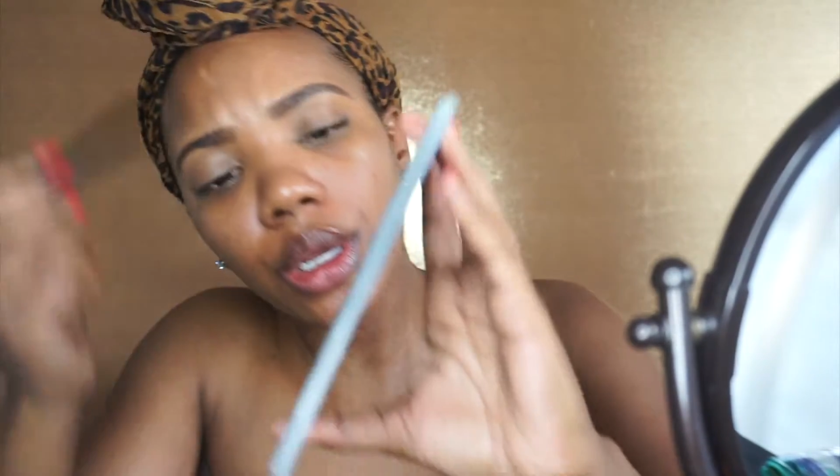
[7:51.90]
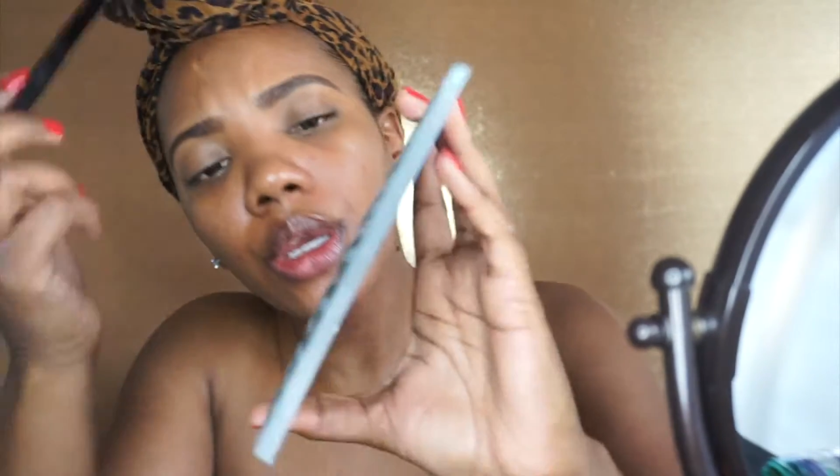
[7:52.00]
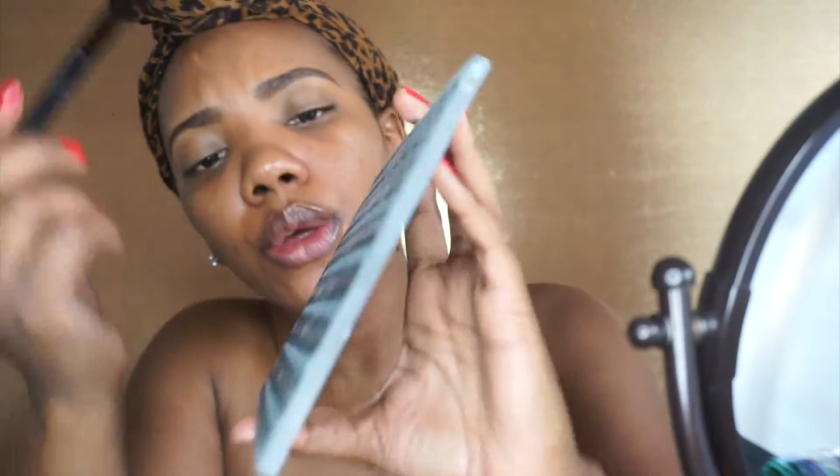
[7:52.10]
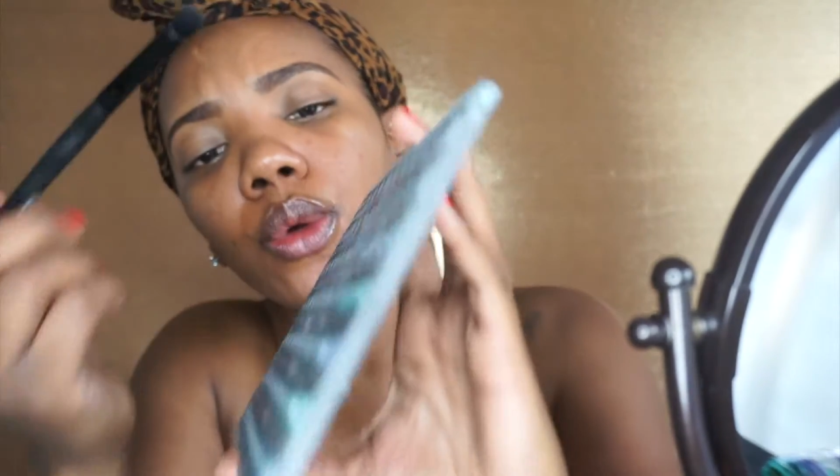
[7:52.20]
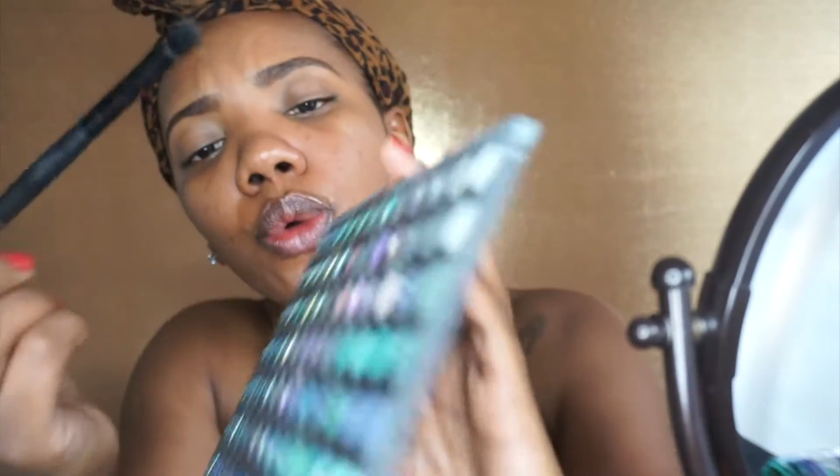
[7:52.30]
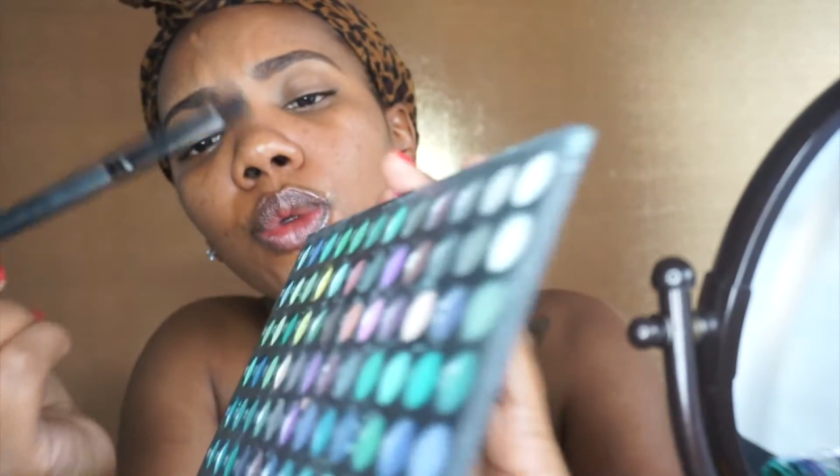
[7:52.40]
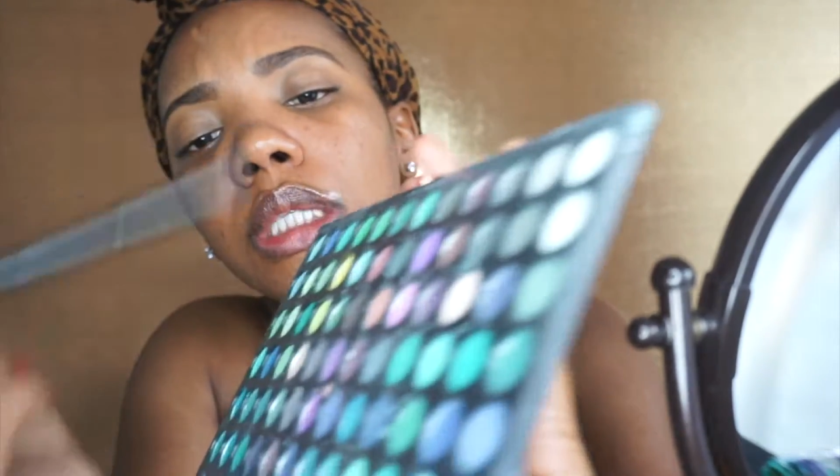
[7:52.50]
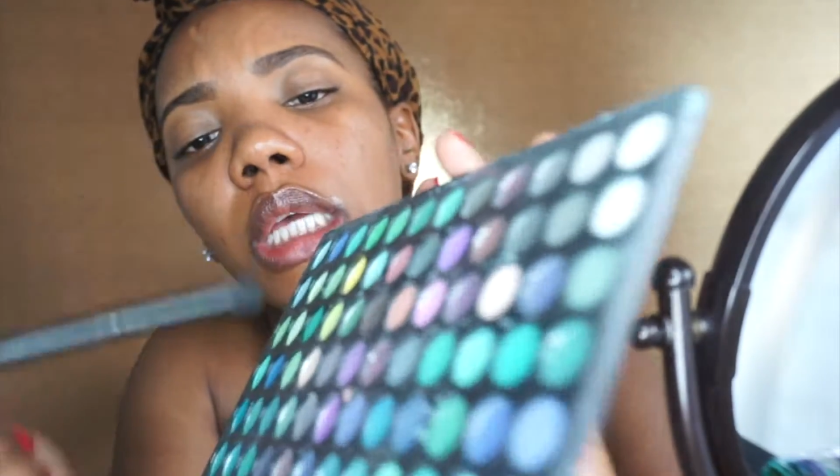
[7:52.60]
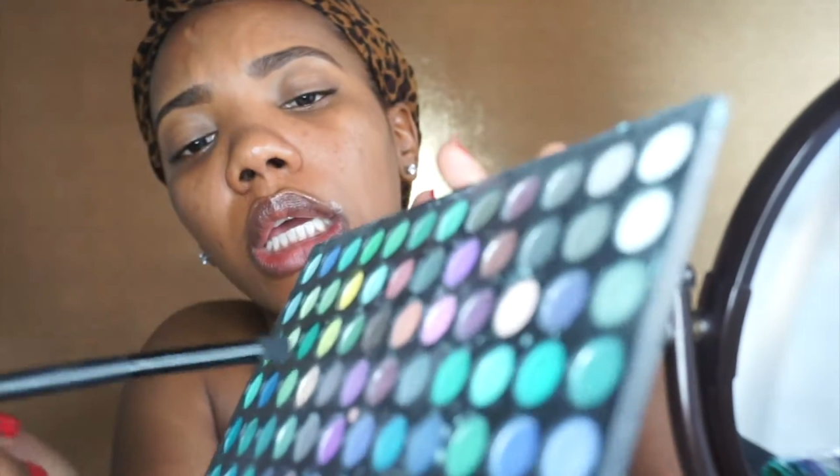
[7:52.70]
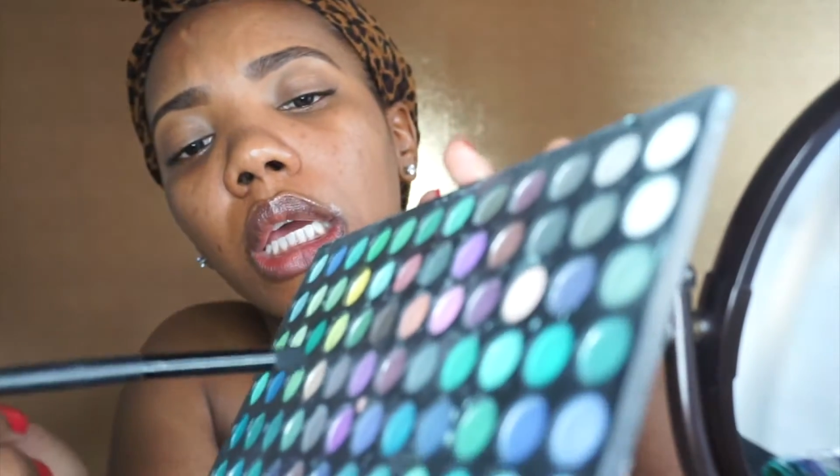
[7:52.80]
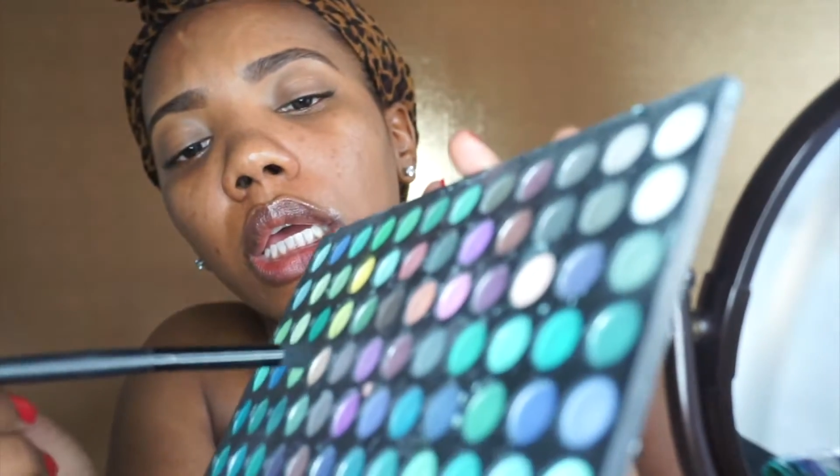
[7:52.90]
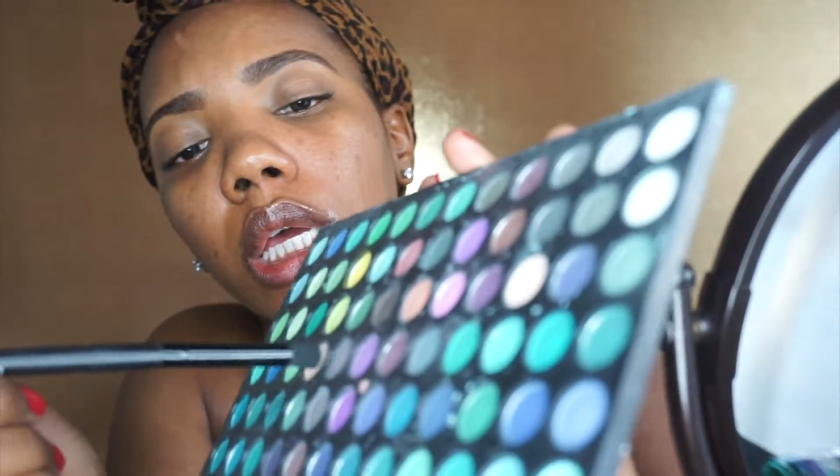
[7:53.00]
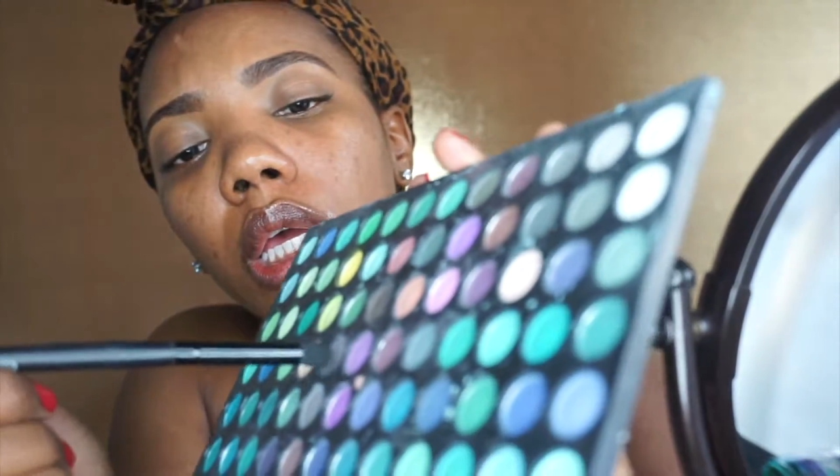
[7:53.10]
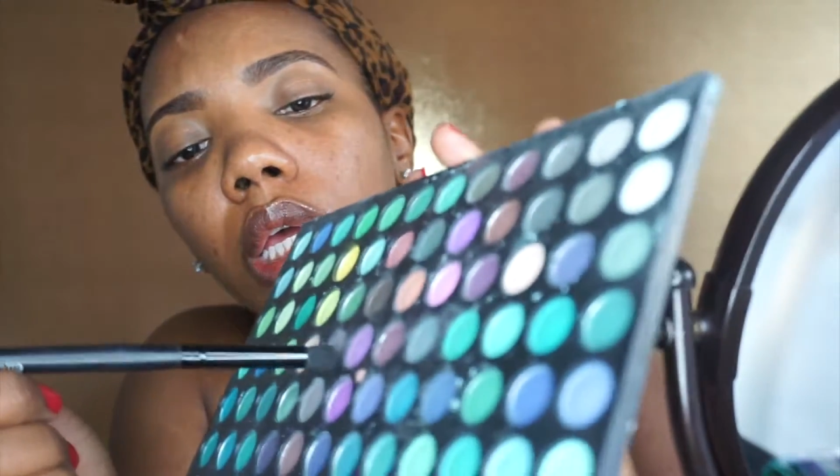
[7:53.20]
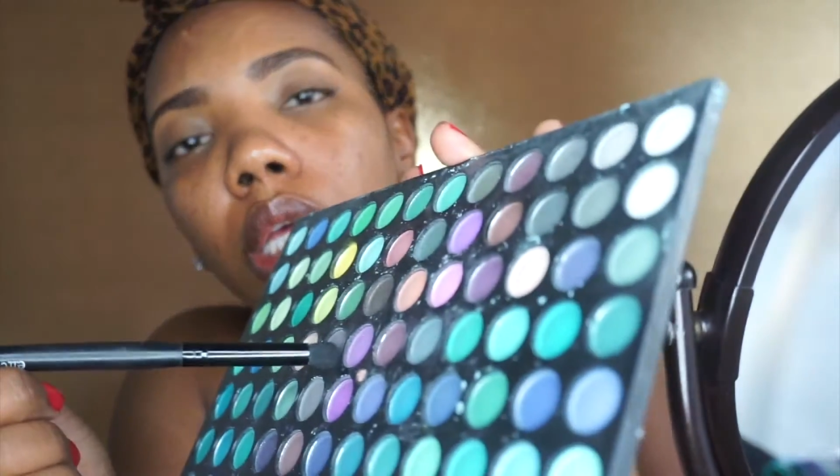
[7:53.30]
to use
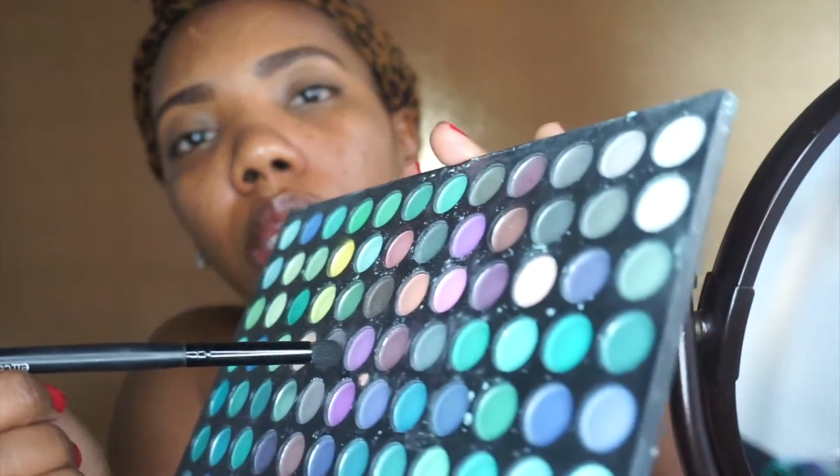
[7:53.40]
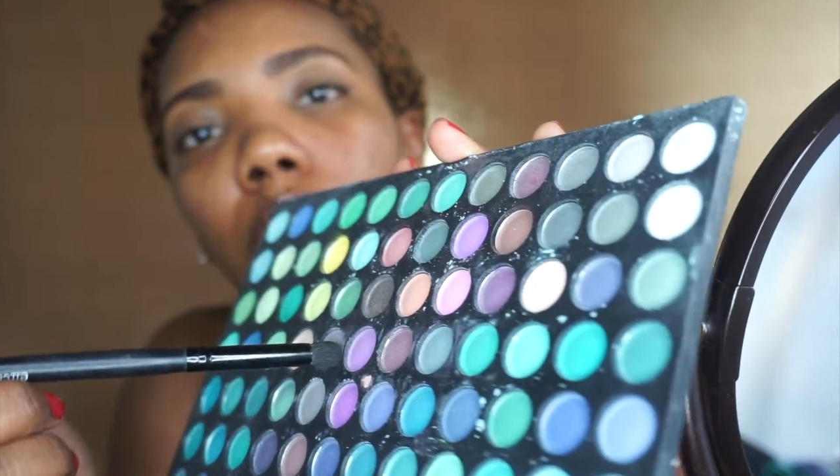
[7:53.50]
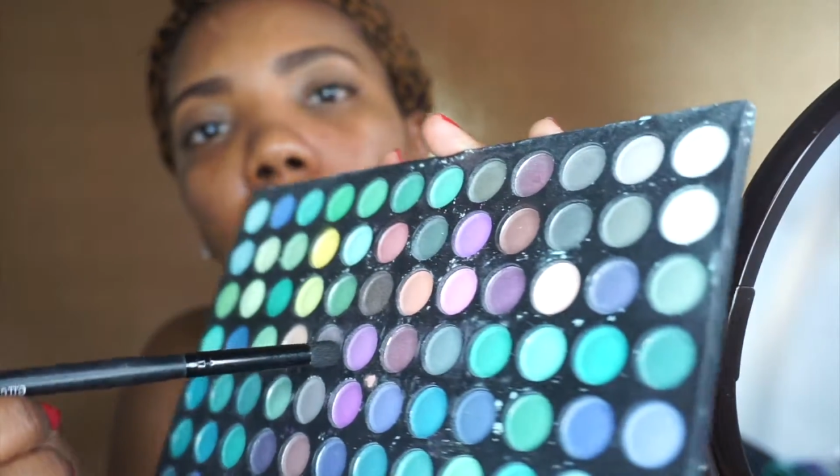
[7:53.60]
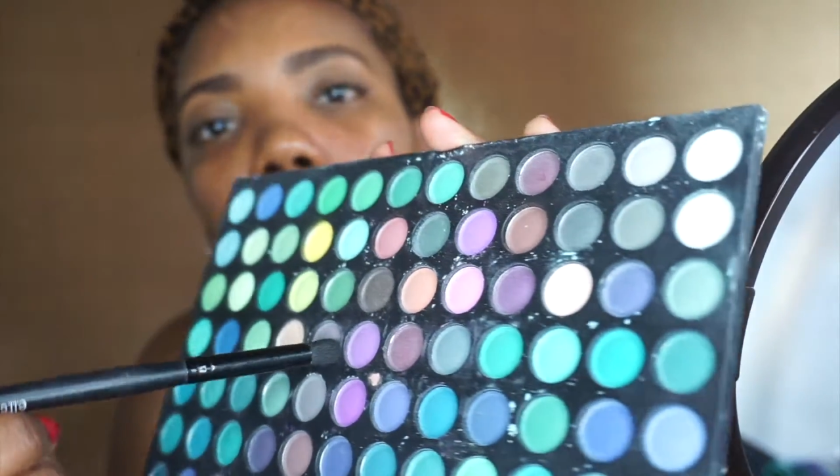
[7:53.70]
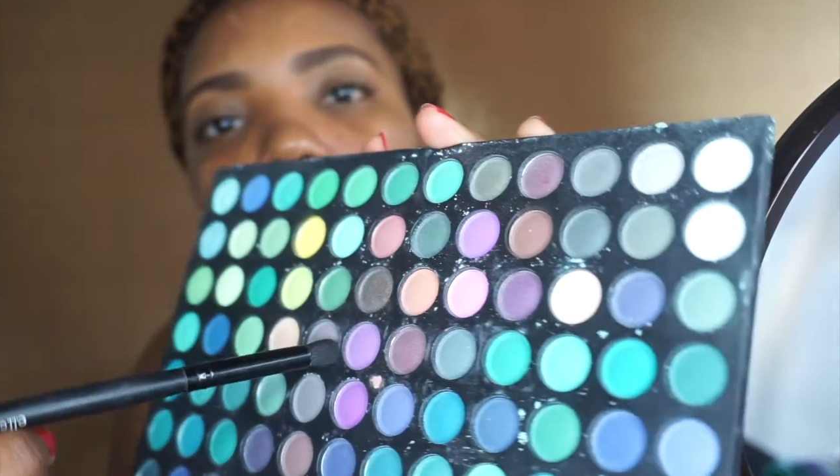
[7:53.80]
is